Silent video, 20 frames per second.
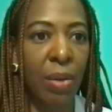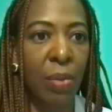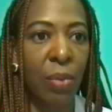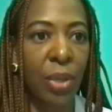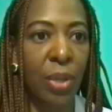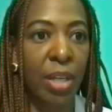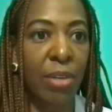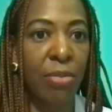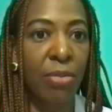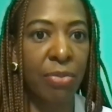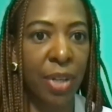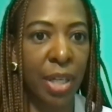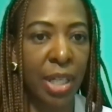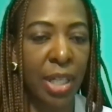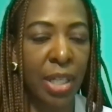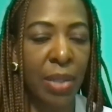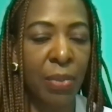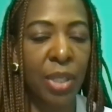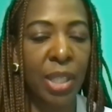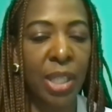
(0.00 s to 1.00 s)
need
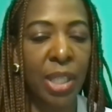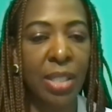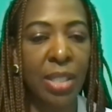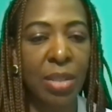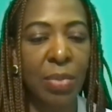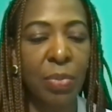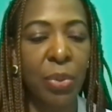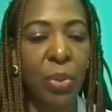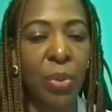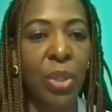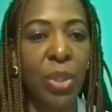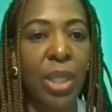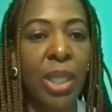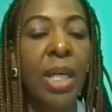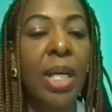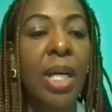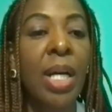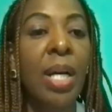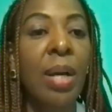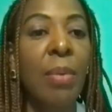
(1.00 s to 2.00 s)
funding, we need
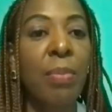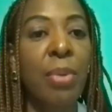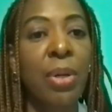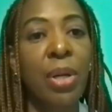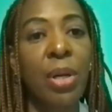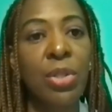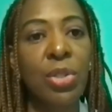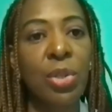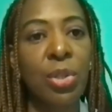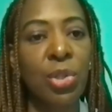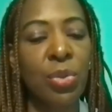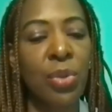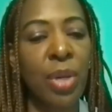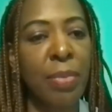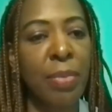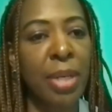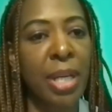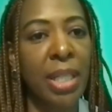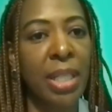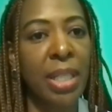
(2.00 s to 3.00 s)
support. But also too,
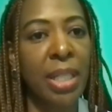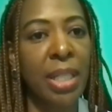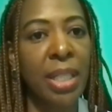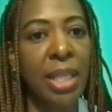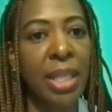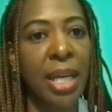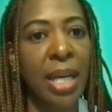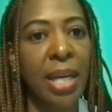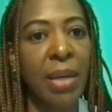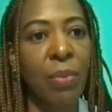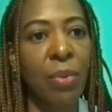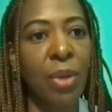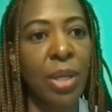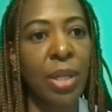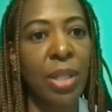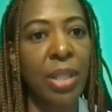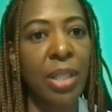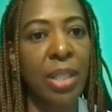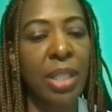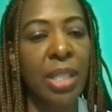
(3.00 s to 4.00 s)
I mean, I think that
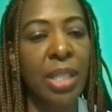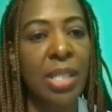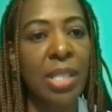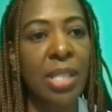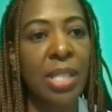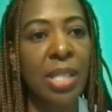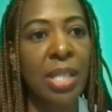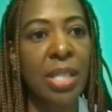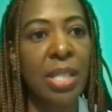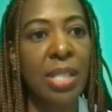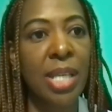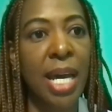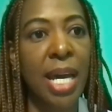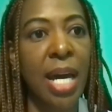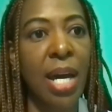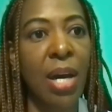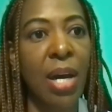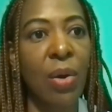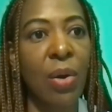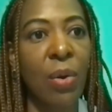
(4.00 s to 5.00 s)
one of the things is
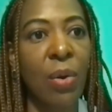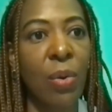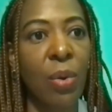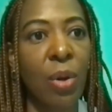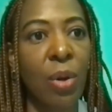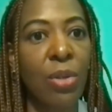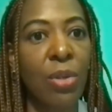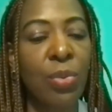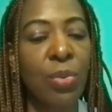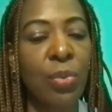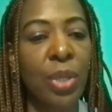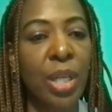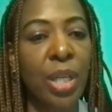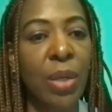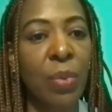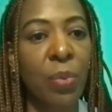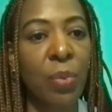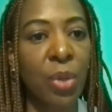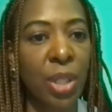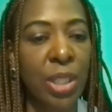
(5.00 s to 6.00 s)
how also we
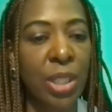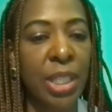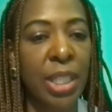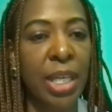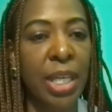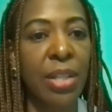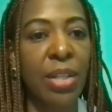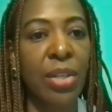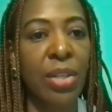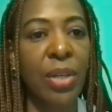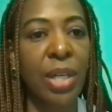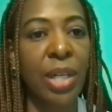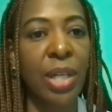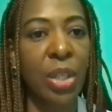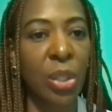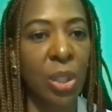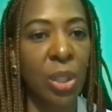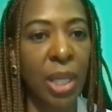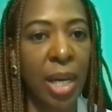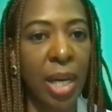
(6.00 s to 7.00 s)
can work together
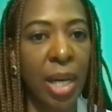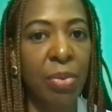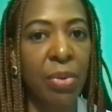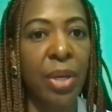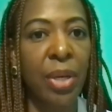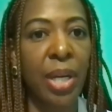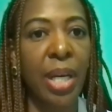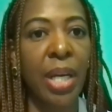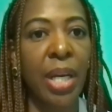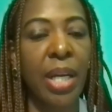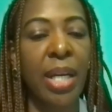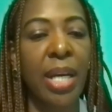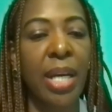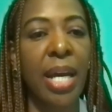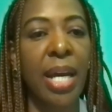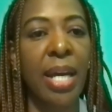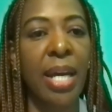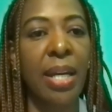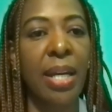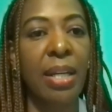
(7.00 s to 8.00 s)
and collaborate
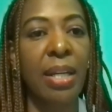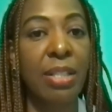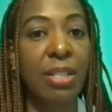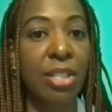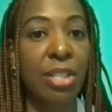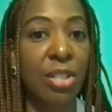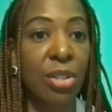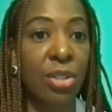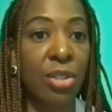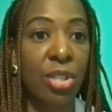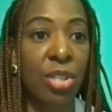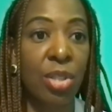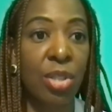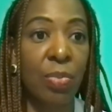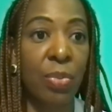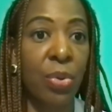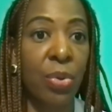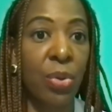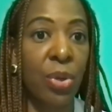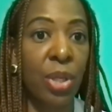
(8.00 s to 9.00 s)
and continue to
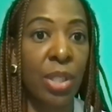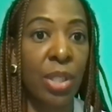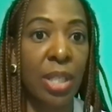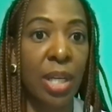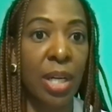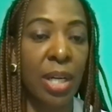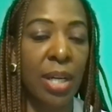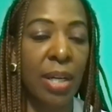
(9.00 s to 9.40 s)
support